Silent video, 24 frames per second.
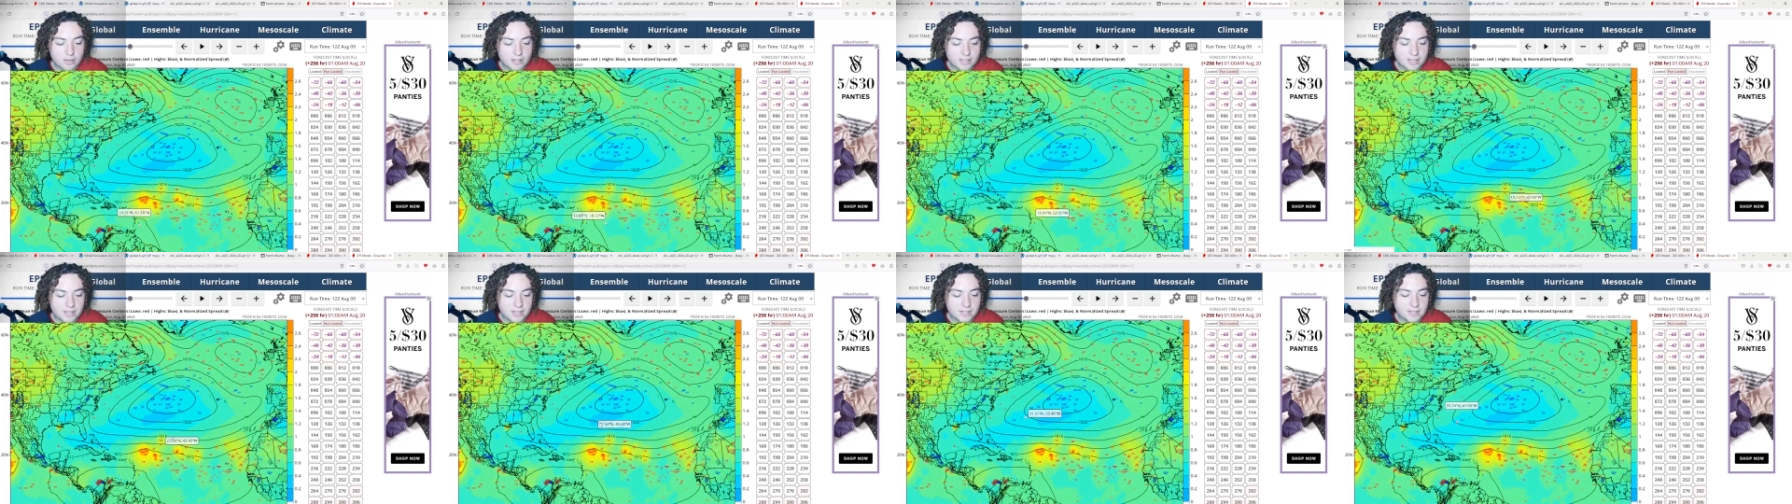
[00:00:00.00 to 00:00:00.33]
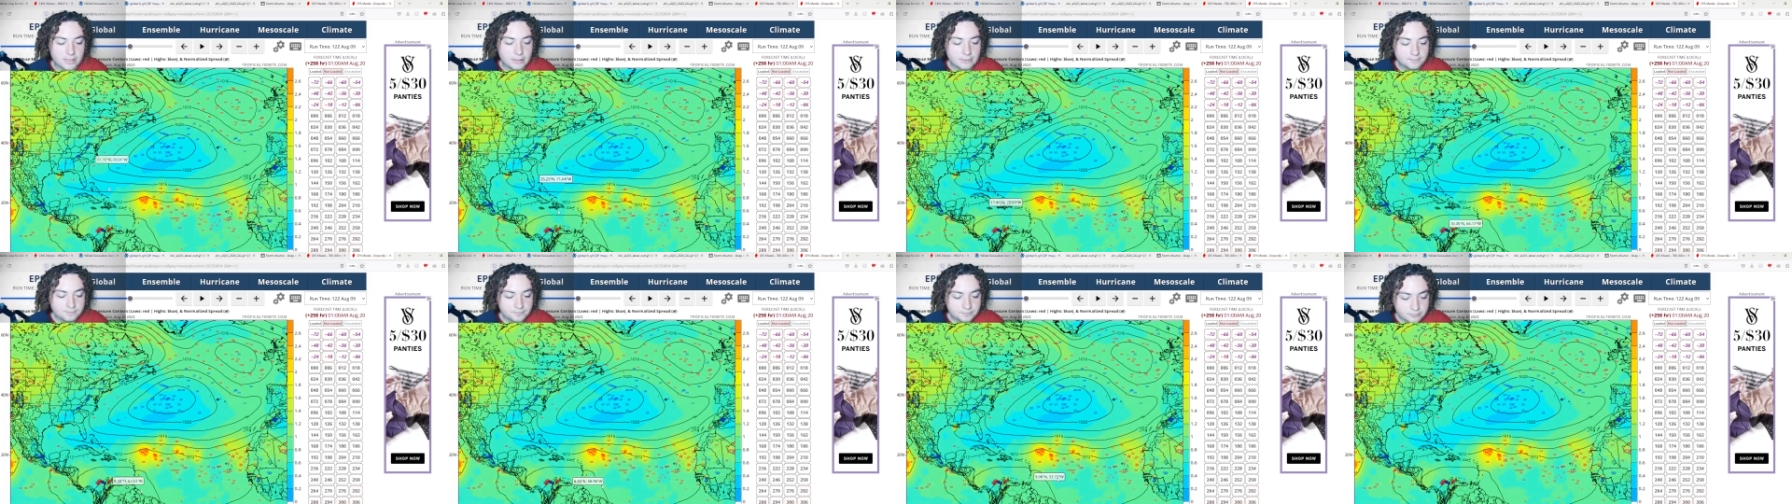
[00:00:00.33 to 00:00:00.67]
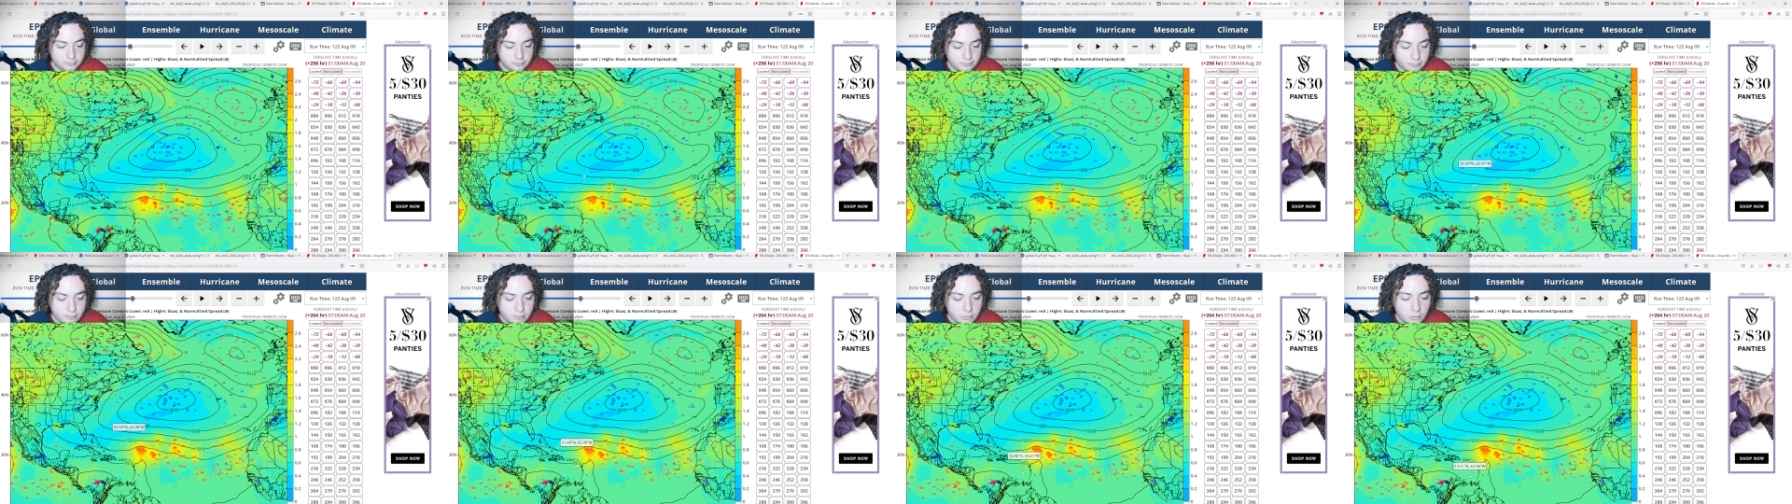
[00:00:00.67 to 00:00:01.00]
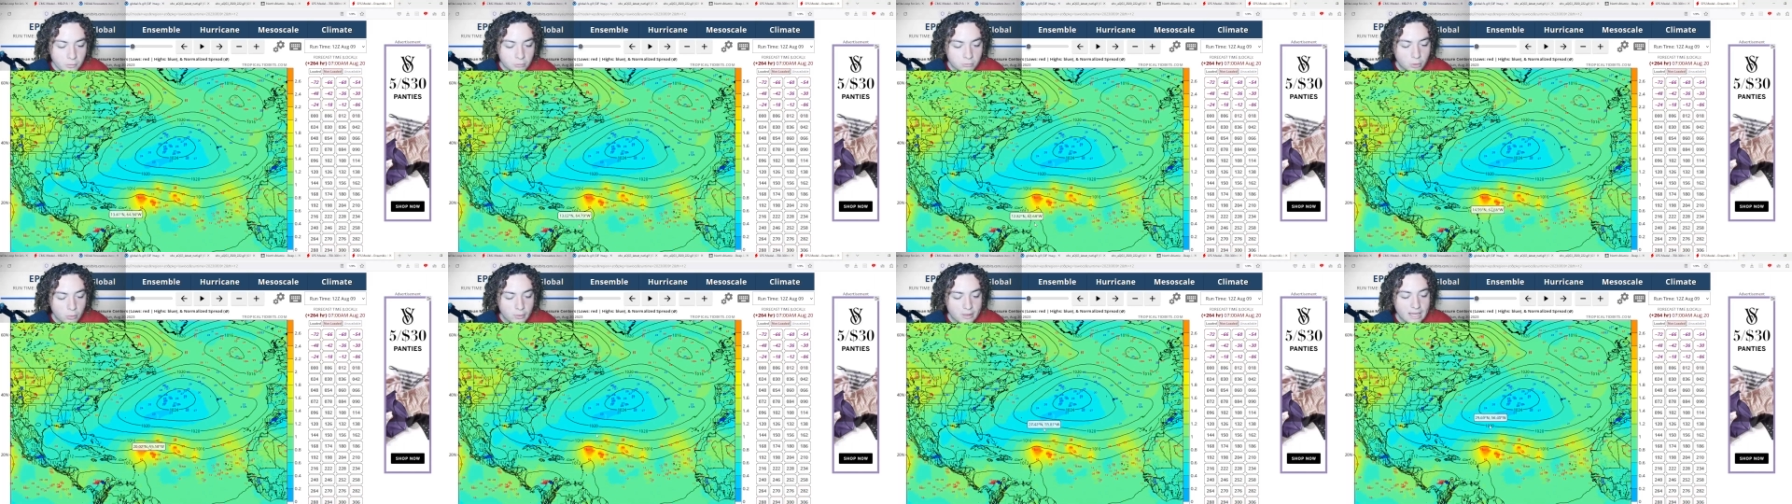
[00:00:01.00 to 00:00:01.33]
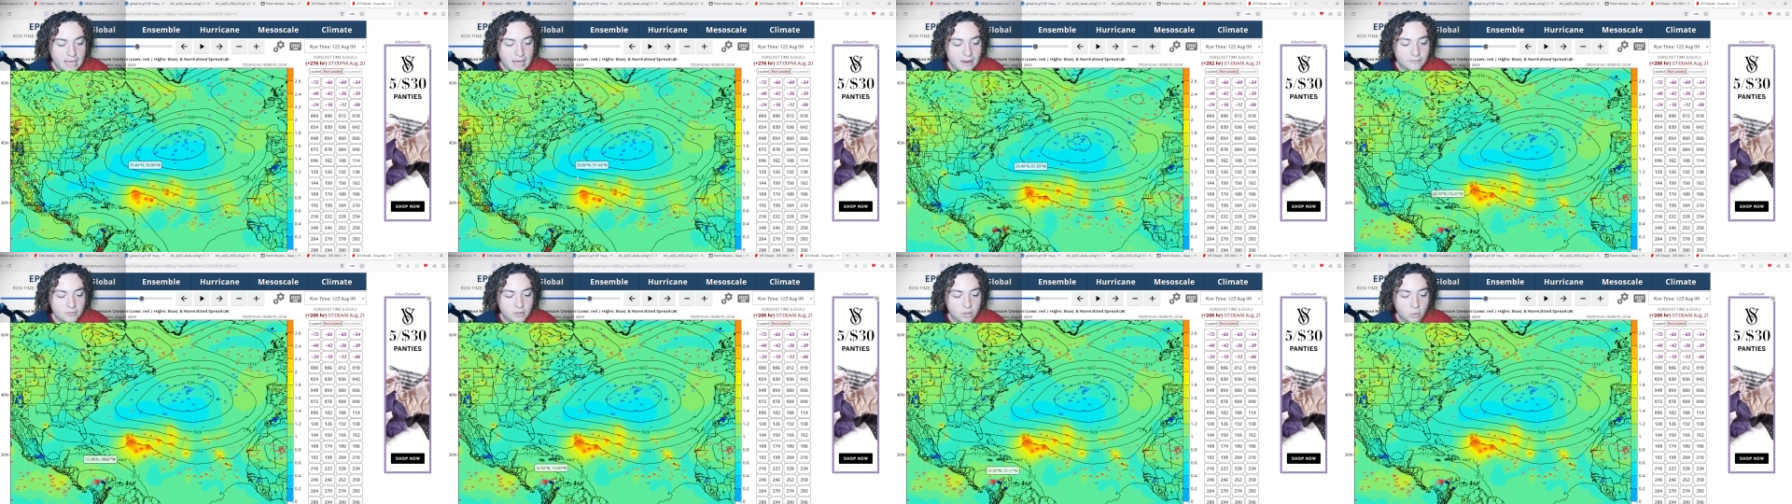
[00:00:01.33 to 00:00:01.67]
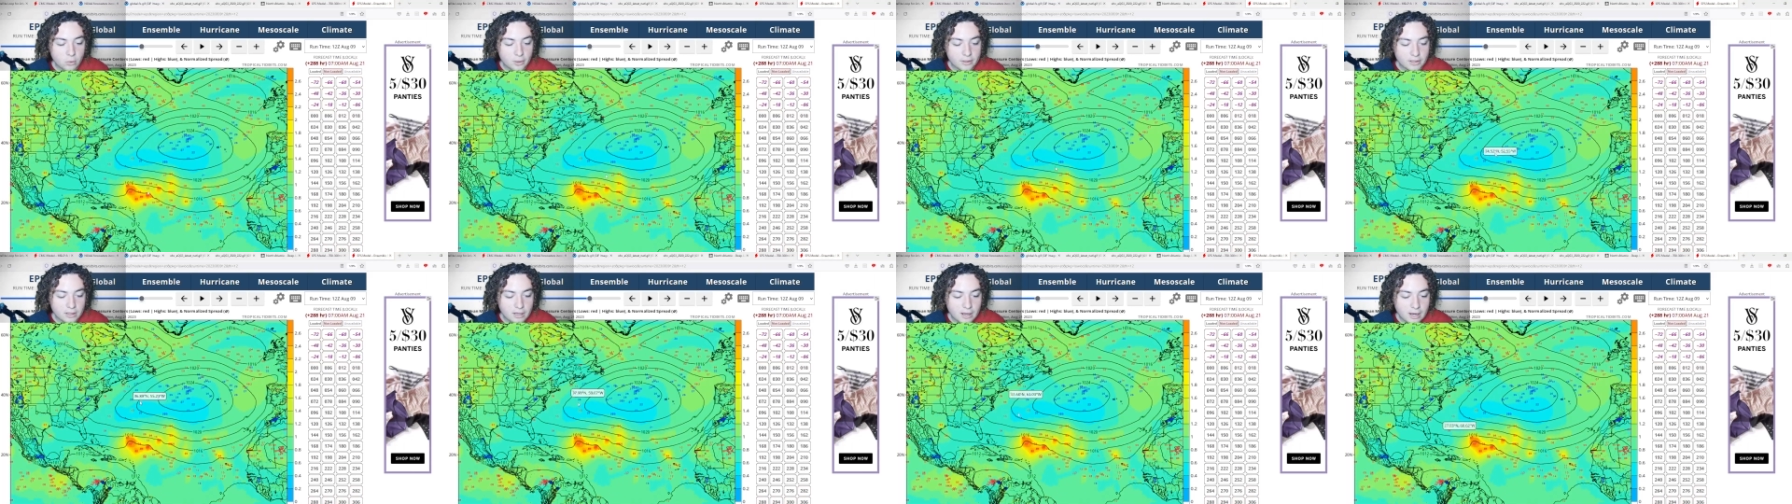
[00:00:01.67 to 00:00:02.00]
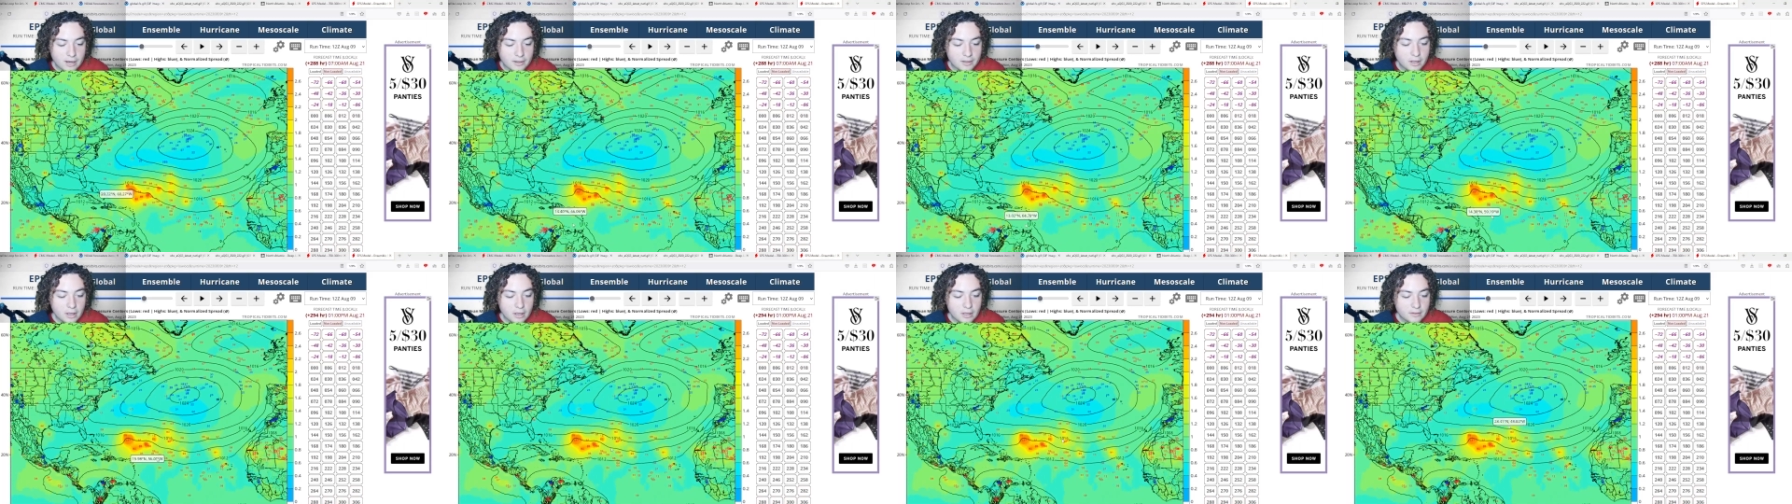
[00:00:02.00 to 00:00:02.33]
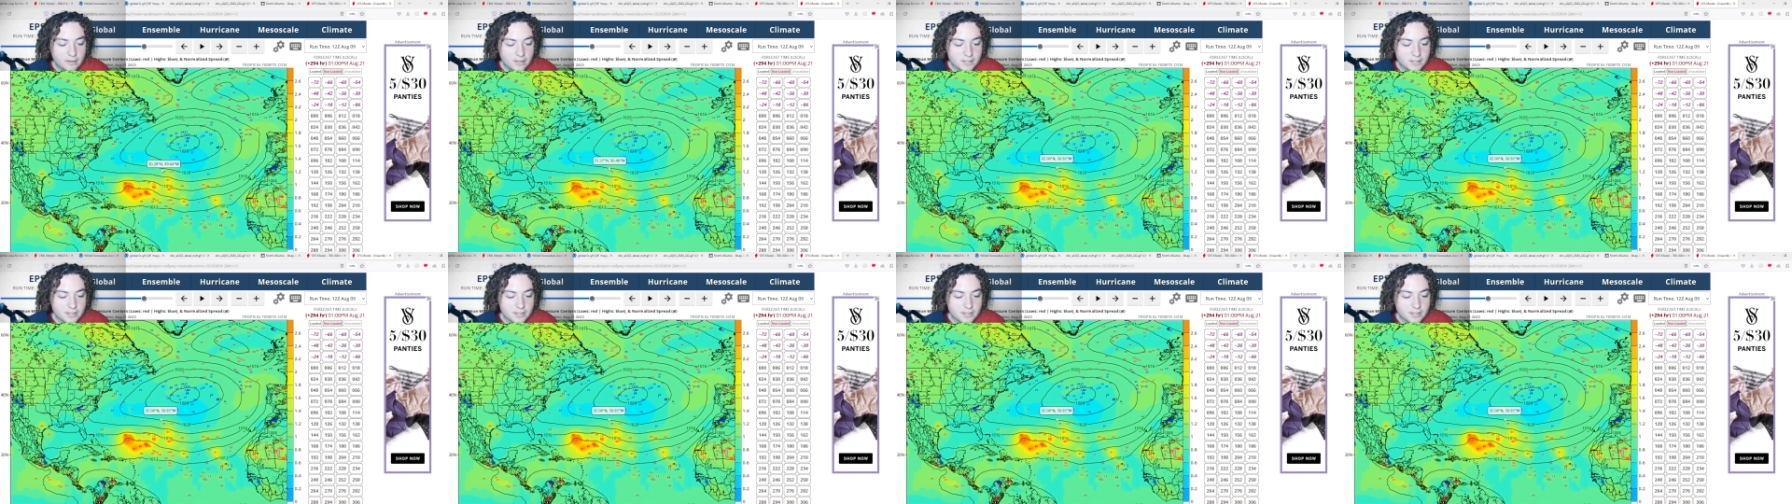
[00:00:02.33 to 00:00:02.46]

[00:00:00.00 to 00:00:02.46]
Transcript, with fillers: This is what we have going on.